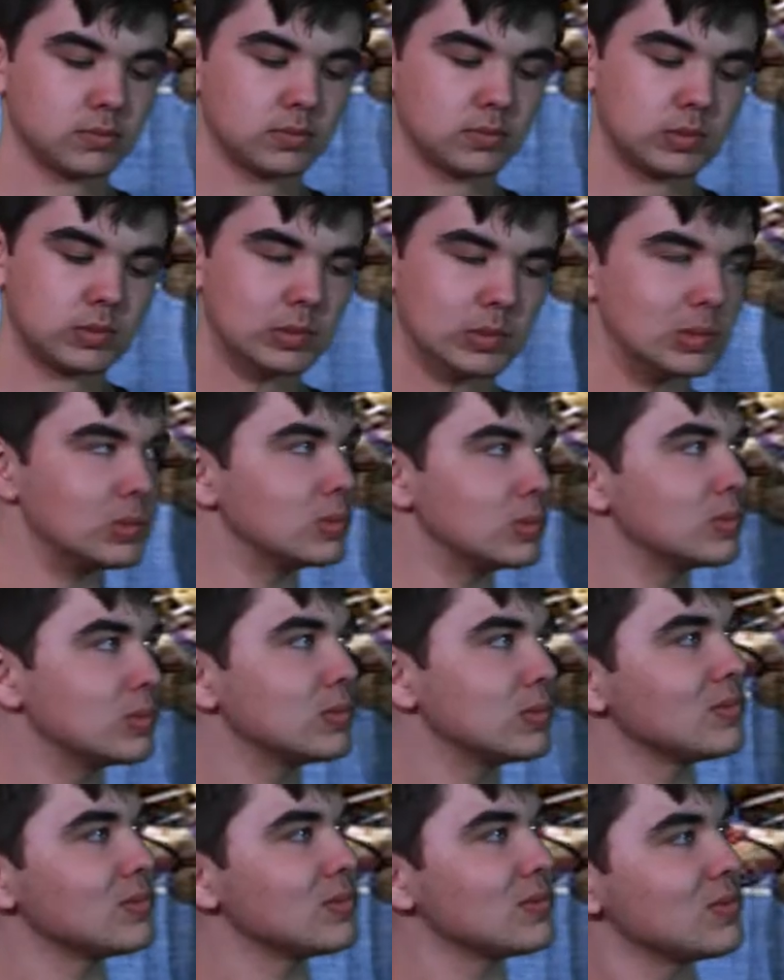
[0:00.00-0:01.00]

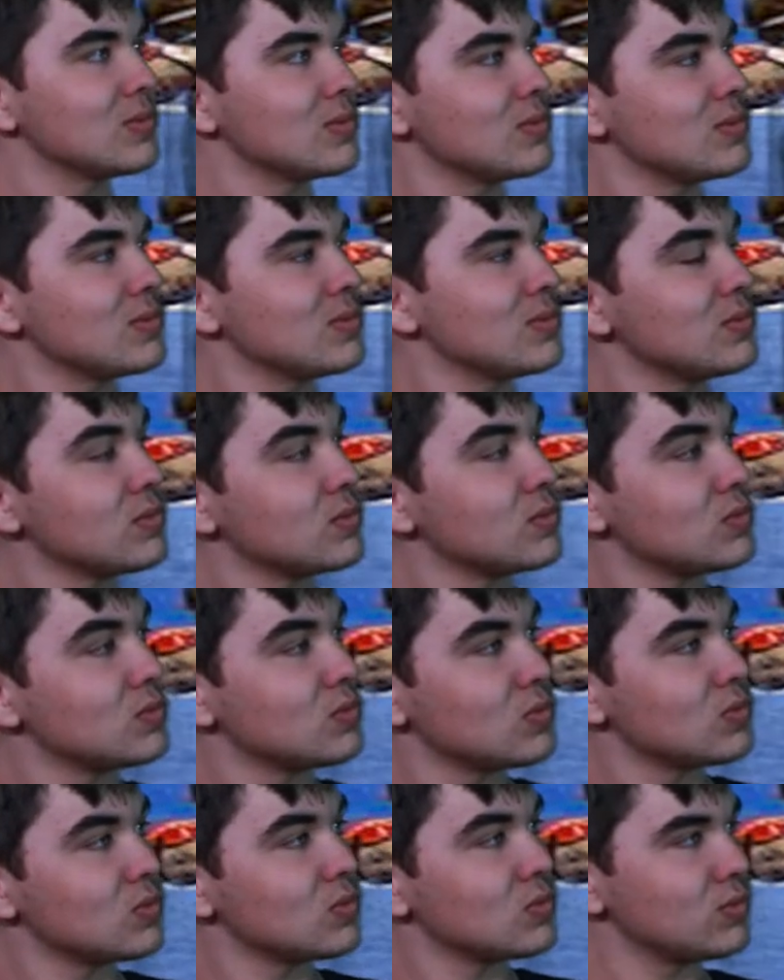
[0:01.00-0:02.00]

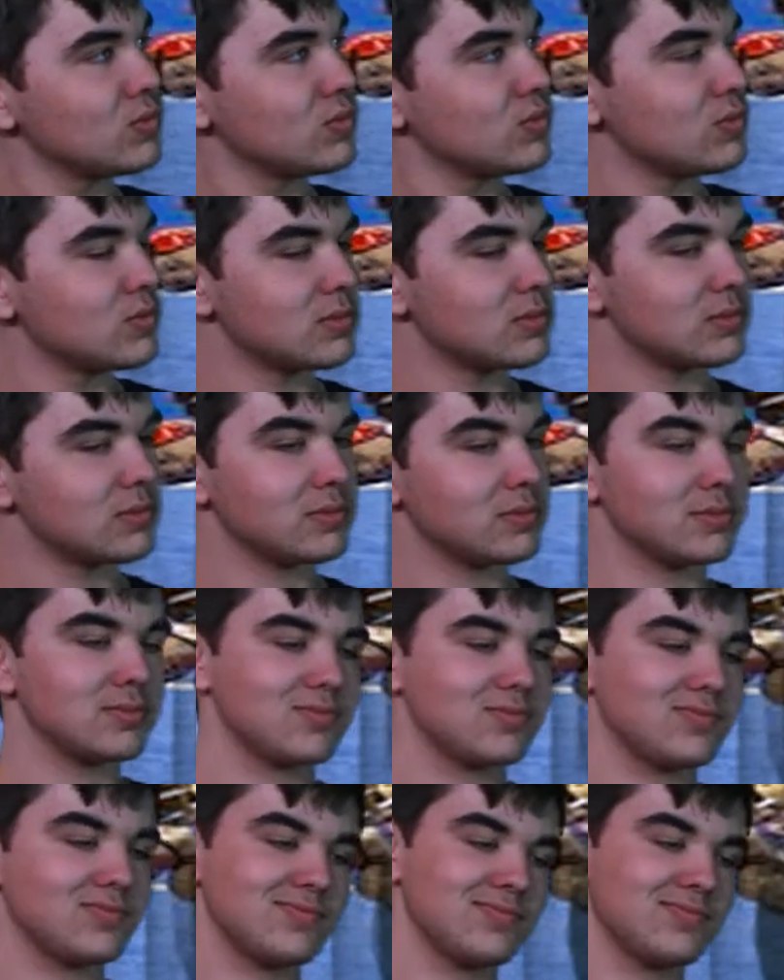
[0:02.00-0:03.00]

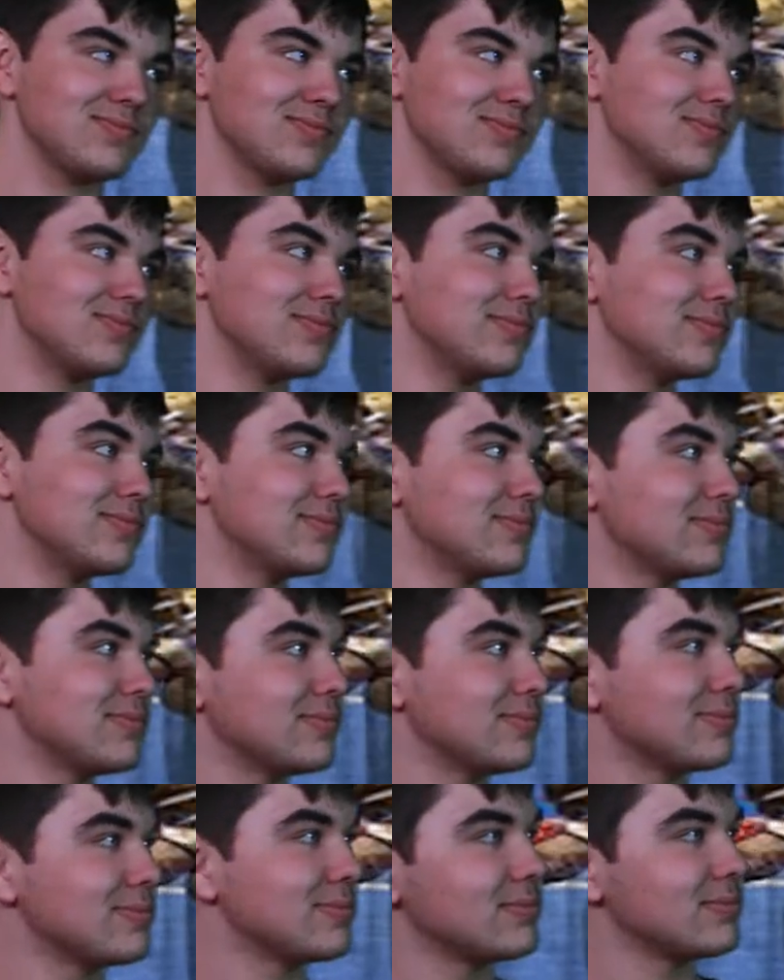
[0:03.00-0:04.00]

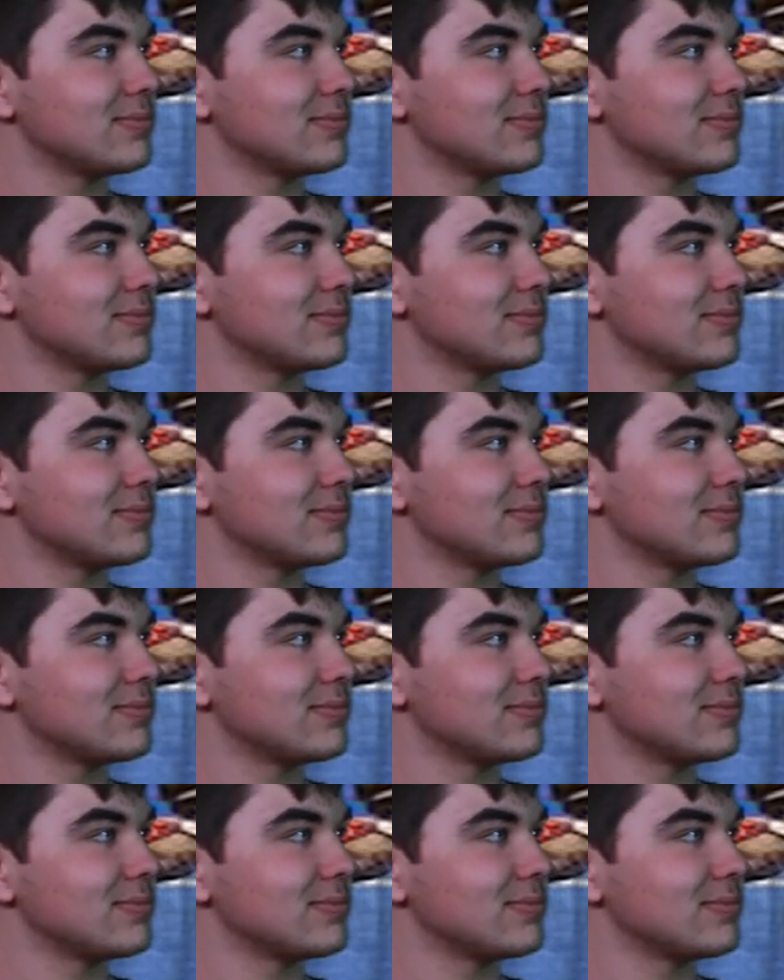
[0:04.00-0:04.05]
The person shown says nothing.